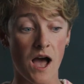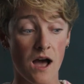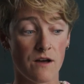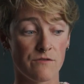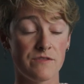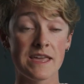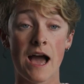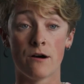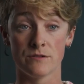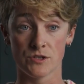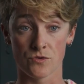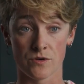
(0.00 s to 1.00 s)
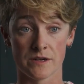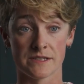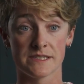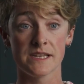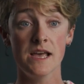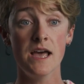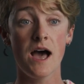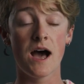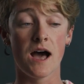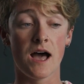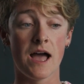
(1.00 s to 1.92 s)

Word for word: of the outdoors uh,